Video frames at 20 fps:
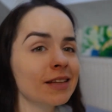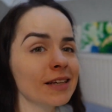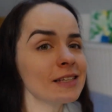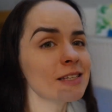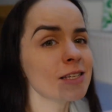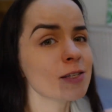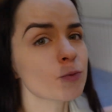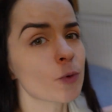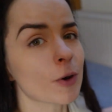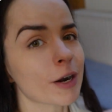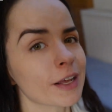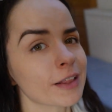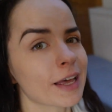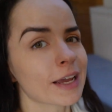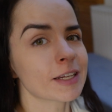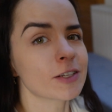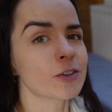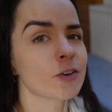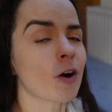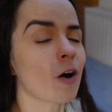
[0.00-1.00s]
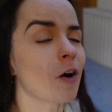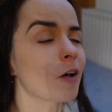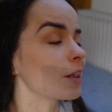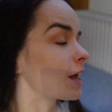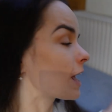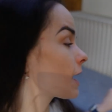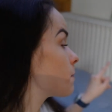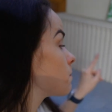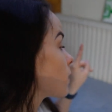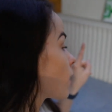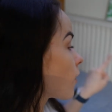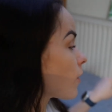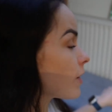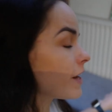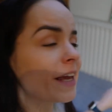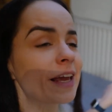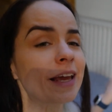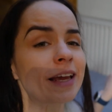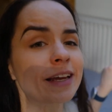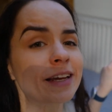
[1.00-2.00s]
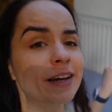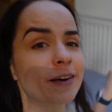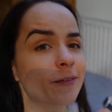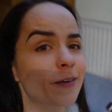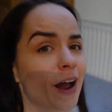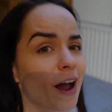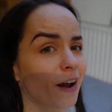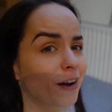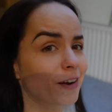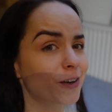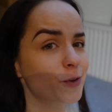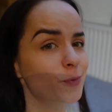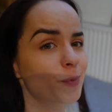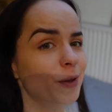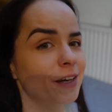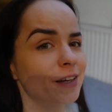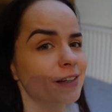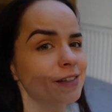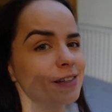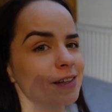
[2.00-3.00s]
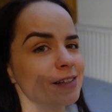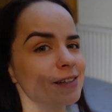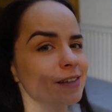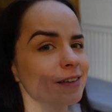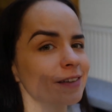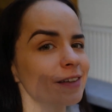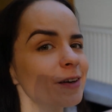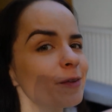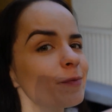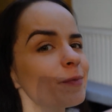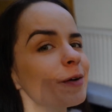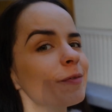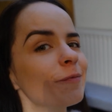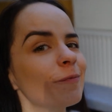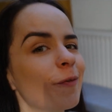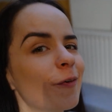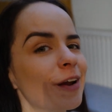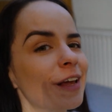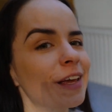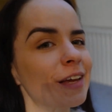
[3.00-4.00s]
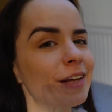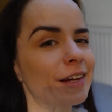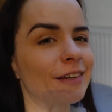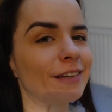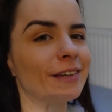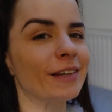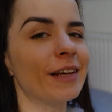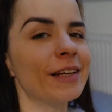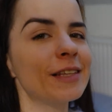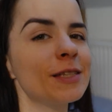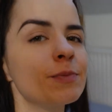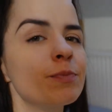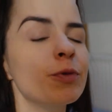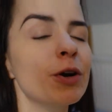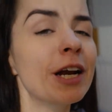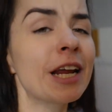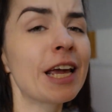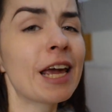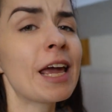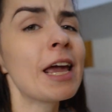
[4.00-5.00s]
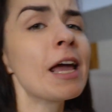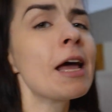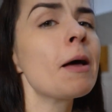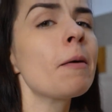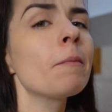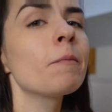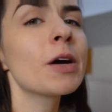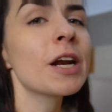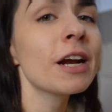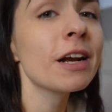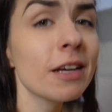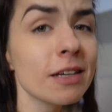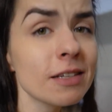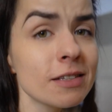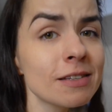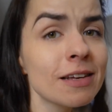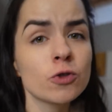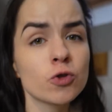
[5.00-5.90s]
This is what I like to call a parking garage because it's a little bit more hidden. It's pretty, but it is